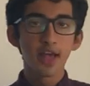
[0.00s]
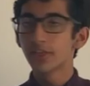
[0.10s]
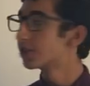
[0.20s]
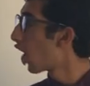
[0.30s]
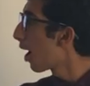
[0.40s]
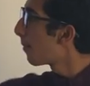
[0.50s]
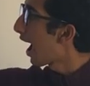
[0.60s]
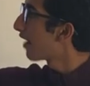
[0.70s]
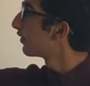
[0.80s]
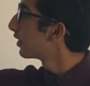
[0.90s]
The top
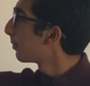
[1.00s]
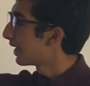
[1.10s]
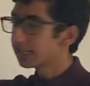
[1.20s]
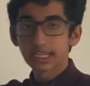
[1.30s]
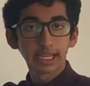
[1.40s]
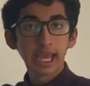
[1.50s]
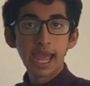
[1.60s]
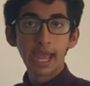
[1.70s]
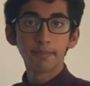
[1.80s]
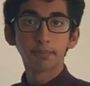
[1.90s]
half of the painting
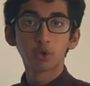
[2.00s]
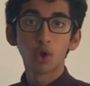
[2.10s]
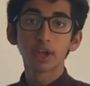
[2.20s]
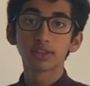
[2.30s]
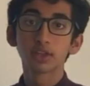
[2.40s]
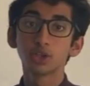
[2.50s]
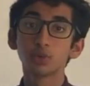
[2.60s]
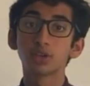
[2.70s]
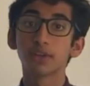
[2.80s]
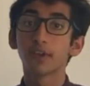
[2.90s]
employs the
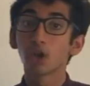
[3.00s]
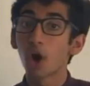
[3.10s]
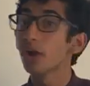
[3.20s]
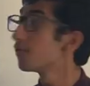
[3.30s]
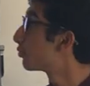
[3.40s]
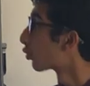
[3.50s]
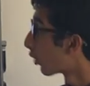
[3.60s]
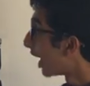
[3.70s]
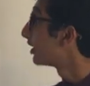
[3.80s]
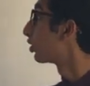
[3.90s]
use of a lot of
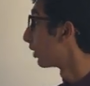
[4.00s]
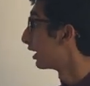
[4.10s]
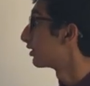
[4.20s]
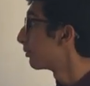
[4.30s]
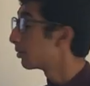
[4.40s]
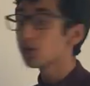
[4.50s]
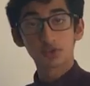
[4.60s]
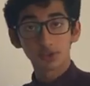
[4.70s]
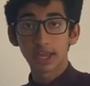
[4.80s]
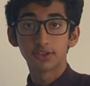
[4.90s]
bright greens and
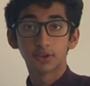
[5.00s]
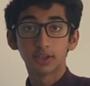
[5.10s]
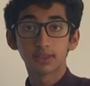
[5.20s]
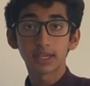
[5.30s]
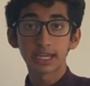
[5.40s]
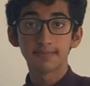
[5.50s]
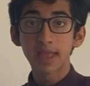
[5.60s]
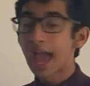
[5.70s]
blues, as you can see.